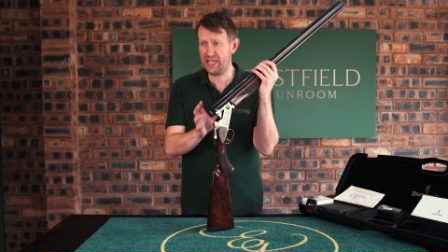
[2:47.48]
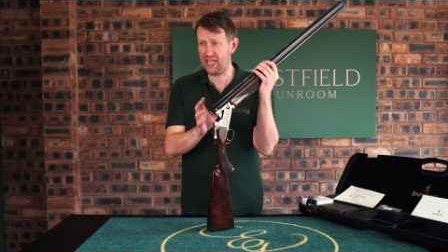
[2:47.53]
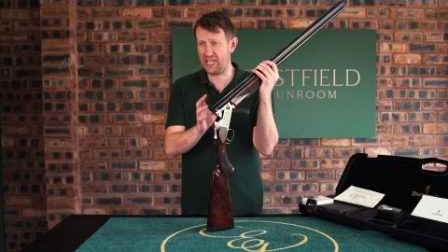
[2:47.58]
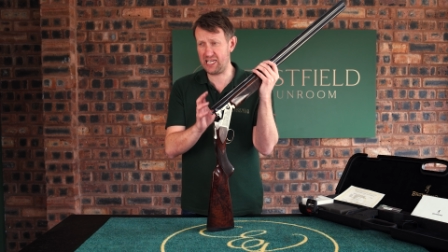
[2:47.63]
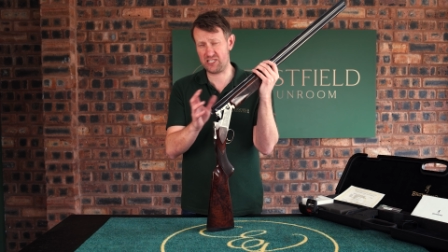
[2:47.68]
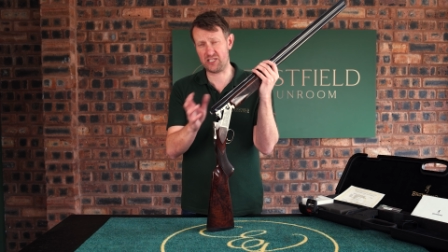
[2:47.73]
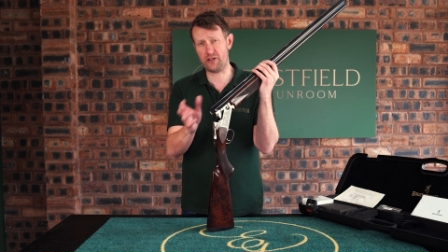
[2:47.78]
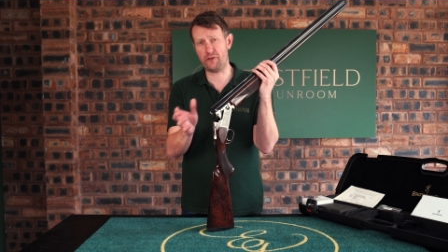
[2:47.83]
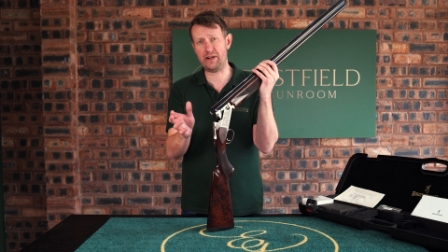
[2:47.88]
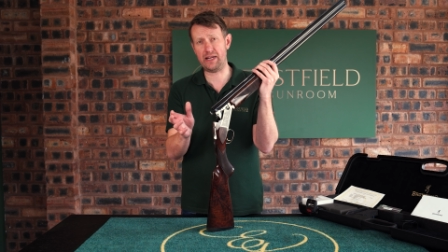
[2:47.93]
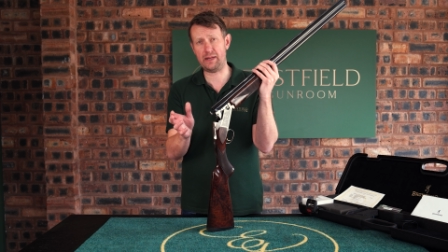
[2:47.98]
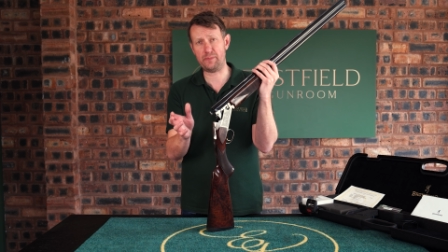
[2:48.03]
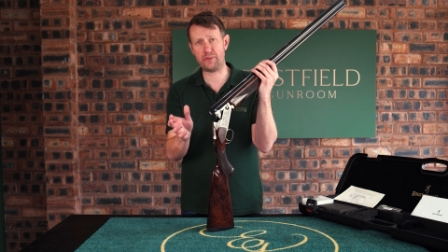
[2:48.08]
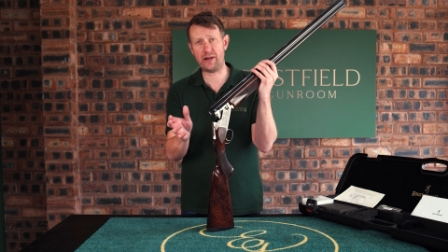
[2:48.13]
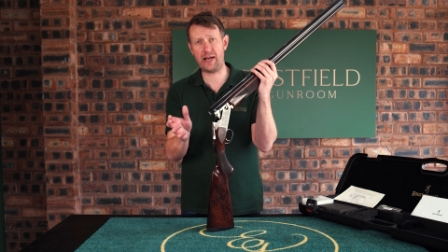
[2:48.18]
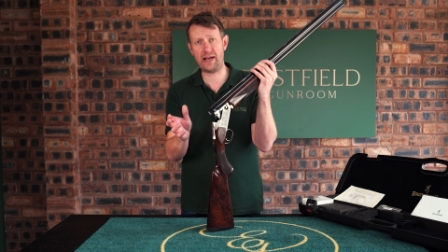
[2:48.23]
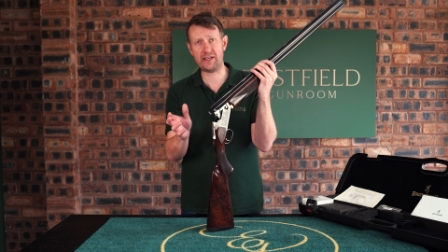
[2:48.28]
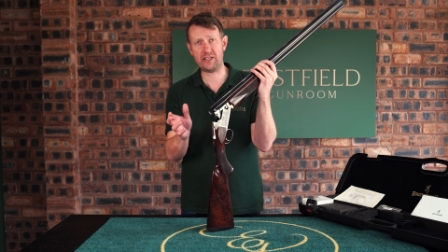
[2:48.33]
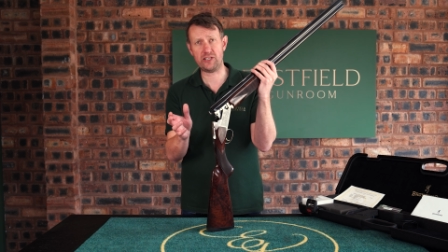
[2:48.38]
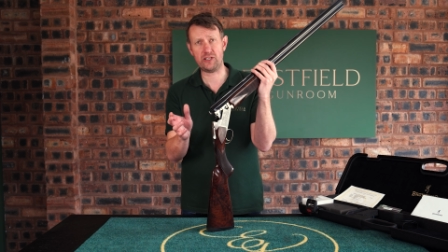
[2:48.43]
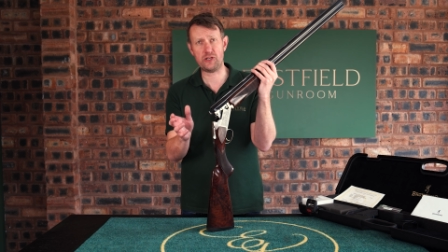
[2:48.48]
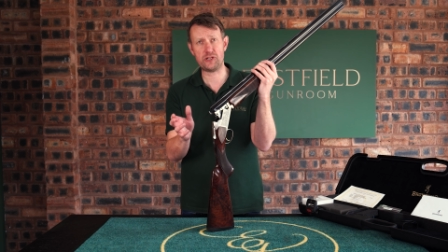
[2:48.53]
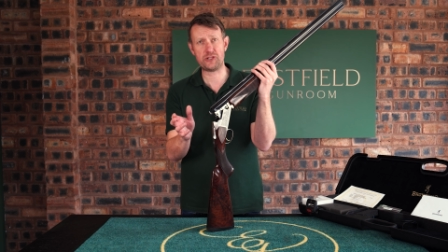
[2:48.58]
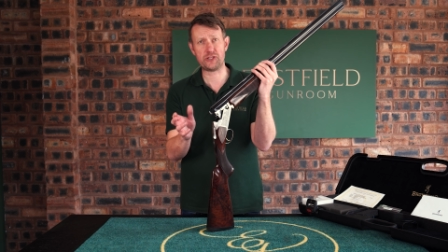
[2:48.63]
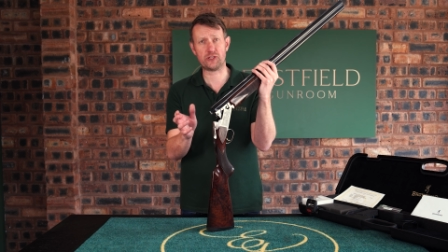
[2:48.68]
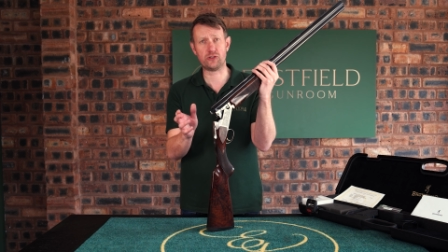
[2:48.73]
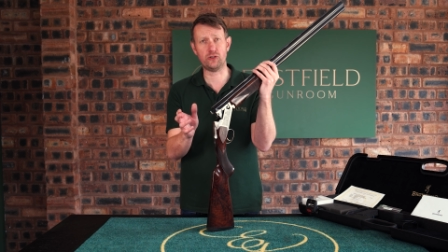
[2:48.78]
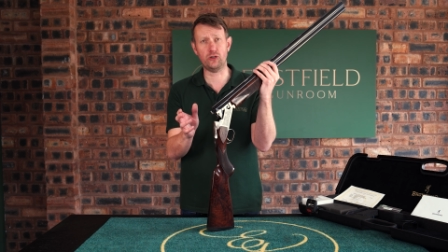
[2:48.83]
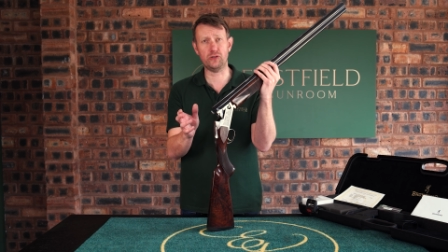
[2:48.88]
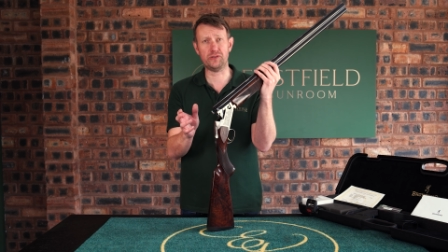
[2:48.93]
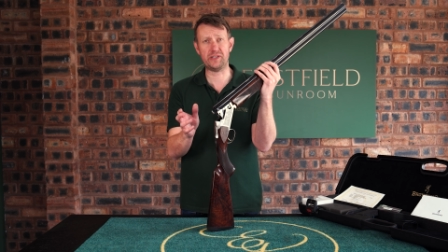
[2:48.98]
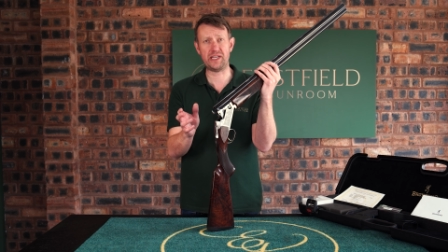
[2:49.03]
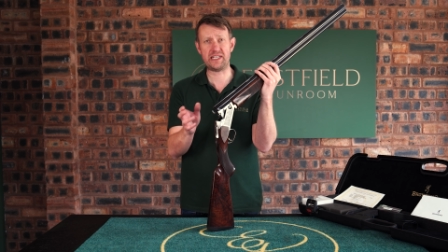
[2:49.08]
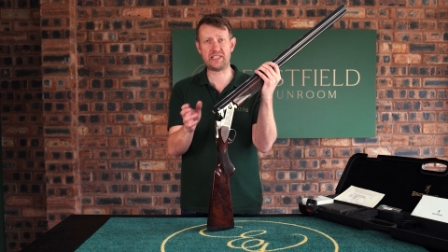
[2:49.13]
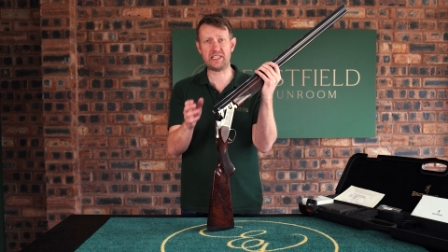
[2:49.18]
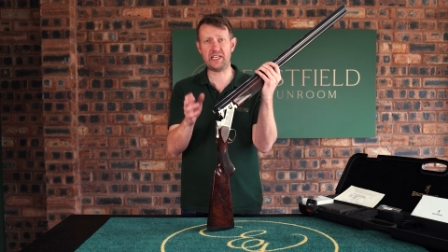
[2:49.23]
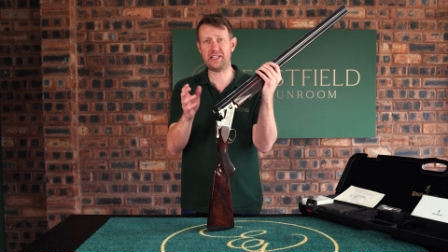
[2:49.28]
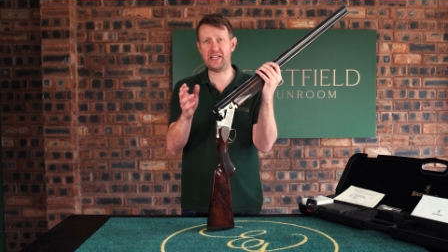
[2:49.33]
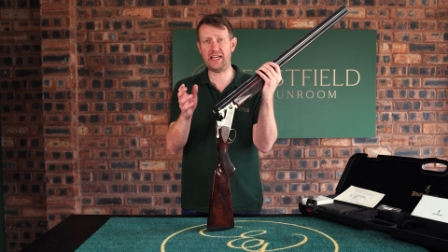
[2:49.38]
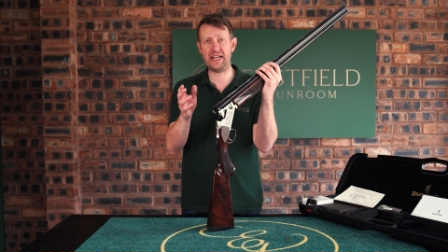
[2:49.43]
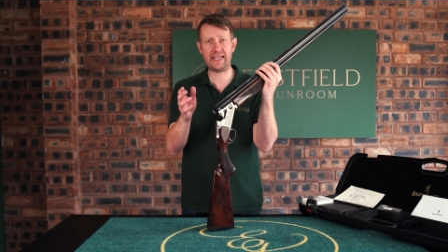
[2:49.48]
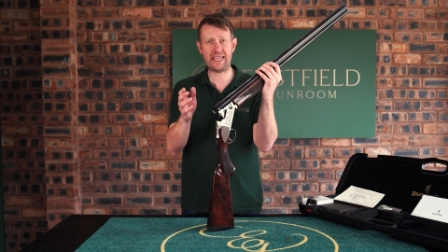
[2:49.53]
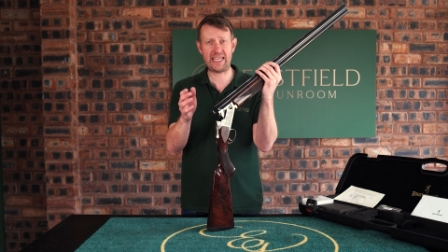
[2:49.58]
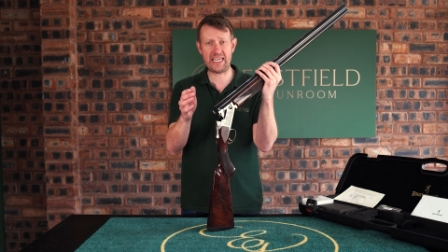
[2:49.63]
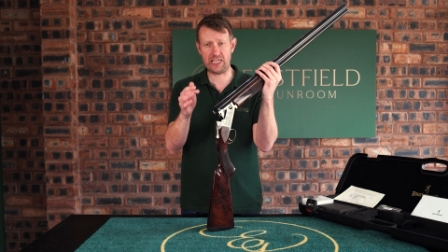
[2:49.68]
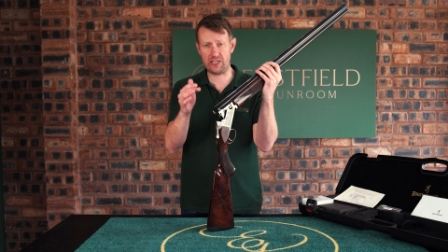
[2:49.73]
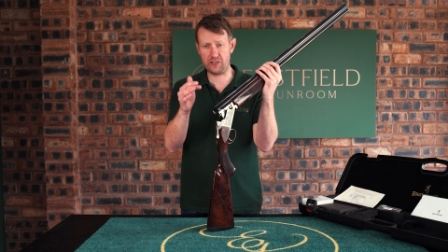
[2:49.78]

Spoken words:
Historically, Browning used to call these an elite.